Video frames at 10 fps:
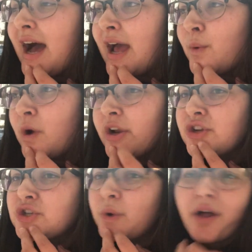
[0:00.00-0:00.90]
I want
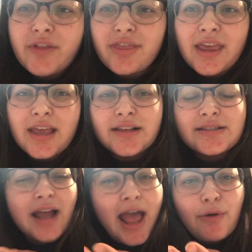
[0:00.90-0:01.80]
to do all the
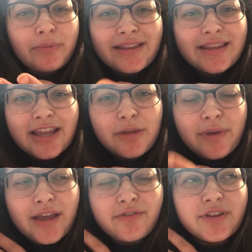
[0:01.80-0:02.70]
things, and I will be the guinea
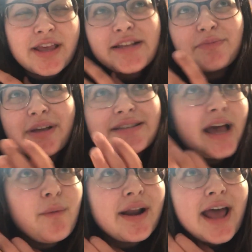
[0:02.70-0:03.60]
pig for this because
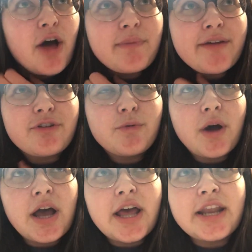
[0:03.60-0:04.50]
I want to help
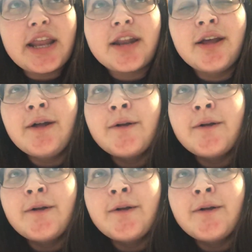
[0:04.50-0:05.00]
everyone, and